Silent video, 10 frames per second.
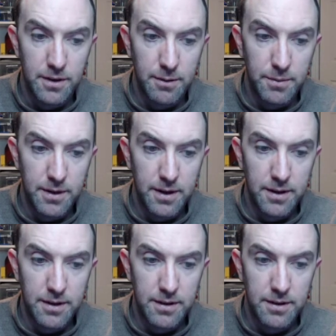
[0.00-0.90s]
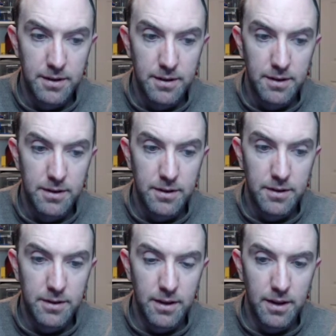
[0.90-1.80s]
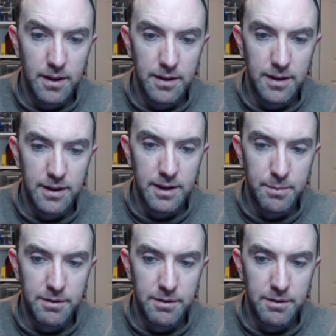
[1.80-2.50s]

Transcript: I'm getting a little